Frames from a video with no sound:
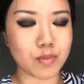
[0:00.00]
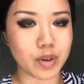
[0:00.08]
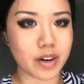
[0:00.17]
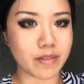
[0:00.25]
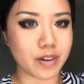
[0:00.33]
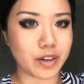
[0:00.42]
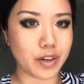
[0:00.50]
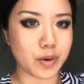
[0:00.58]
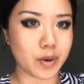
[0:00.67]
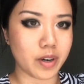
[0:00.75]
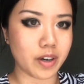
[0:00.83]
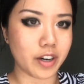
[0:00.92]
whatever
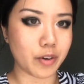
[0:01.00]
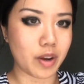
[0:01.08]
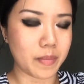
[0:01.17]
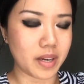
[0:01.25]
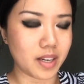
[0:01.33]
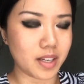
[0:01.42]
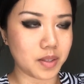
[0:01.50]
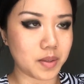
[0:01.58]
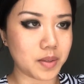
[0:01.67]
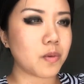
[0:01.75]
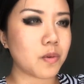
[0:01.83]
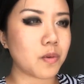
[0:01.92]
your agreement
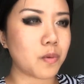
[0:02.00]
is.